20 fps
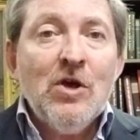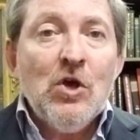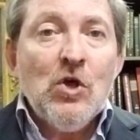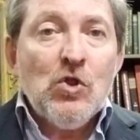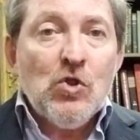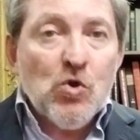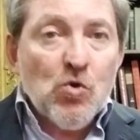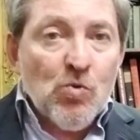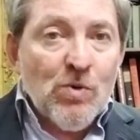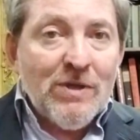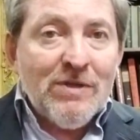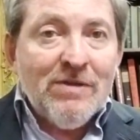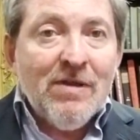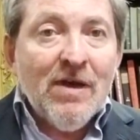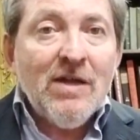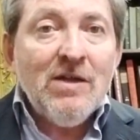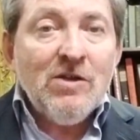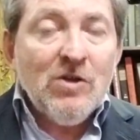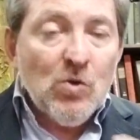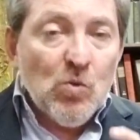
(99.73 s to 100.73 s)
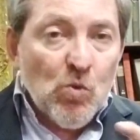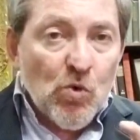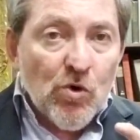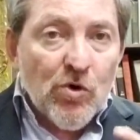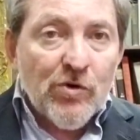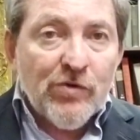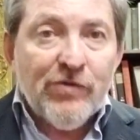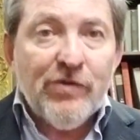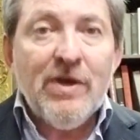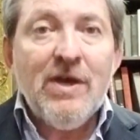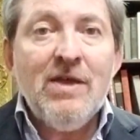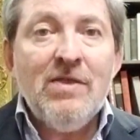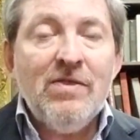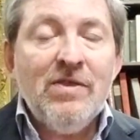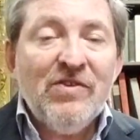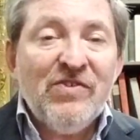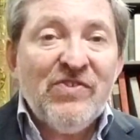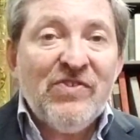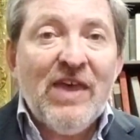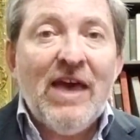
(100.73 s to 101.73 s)
the redundant words in
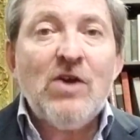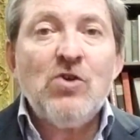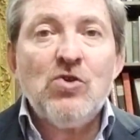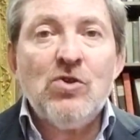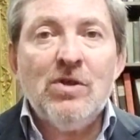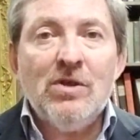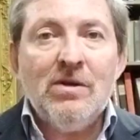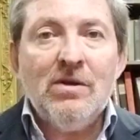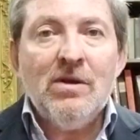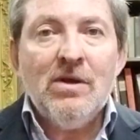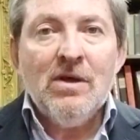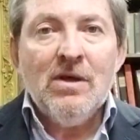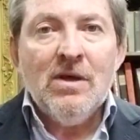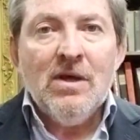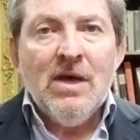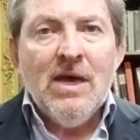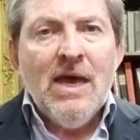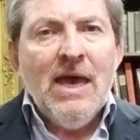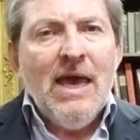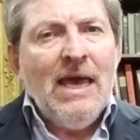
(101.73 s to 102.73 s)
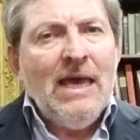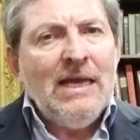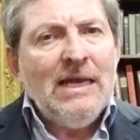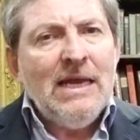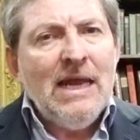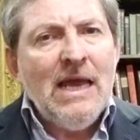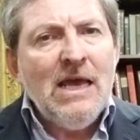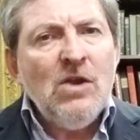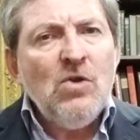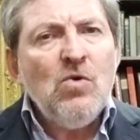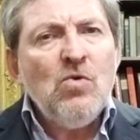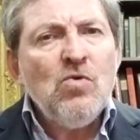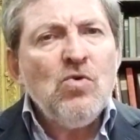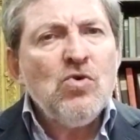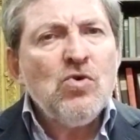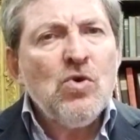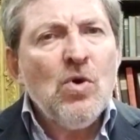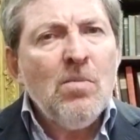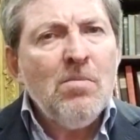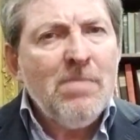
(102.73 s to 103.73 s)
this section, Einenu
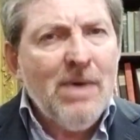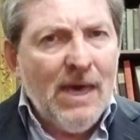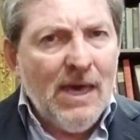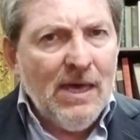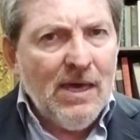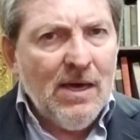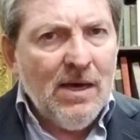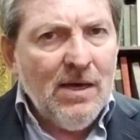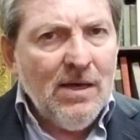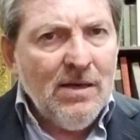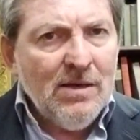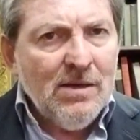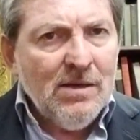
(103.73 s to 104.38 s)
Shomea,